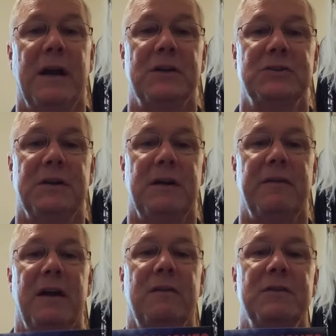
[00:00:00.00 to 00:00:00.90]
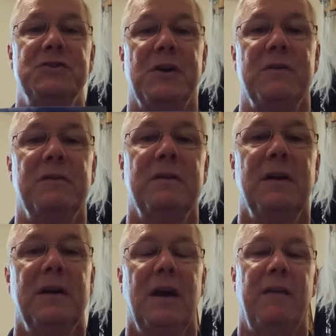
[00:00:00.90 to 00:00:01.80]
actually, of Edison Jones
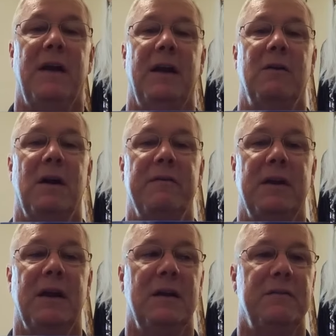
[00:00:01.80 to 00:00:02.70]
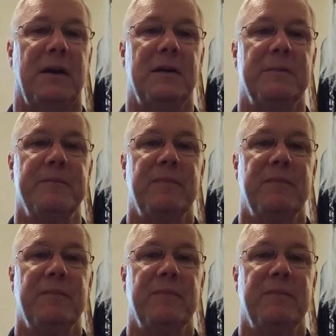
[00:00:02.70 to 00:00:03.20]
and the anti-gravity elevator.